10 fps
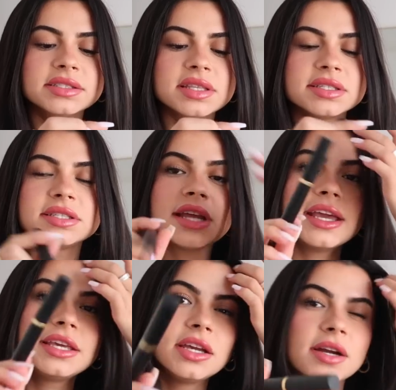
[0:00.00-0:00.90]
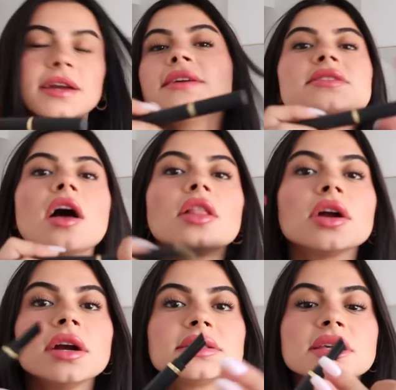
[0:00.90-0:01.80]
It's the Stay Curious
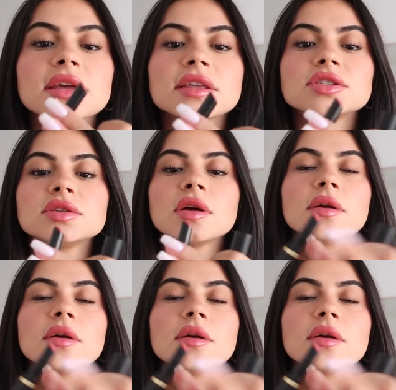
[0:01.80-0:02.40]
color. It's like this